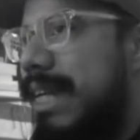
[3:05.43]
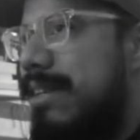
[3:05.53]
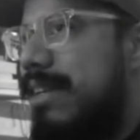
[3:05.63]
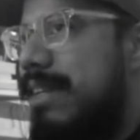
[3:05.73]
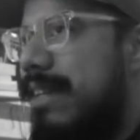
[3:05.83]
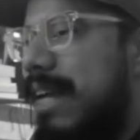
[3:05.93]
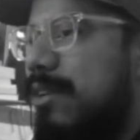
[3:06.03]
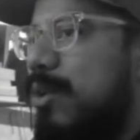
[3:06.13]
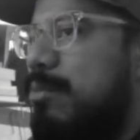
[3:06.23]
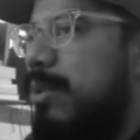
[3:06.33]
age into
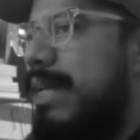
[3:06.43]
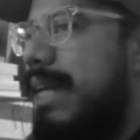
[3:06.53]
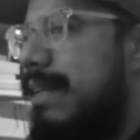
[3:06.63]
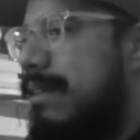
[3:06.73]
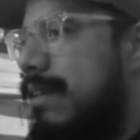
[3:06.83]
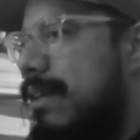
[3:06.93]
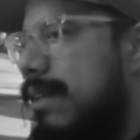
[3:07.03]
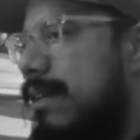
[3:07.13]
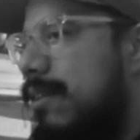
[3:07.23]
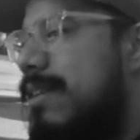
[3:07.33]
that group, we get
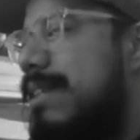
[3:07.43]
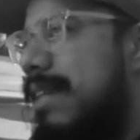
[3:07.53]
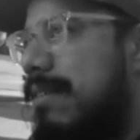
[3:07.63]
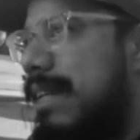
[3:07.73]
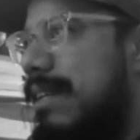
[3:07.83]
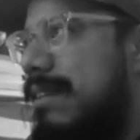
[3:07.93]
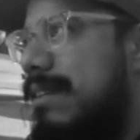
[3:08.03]
37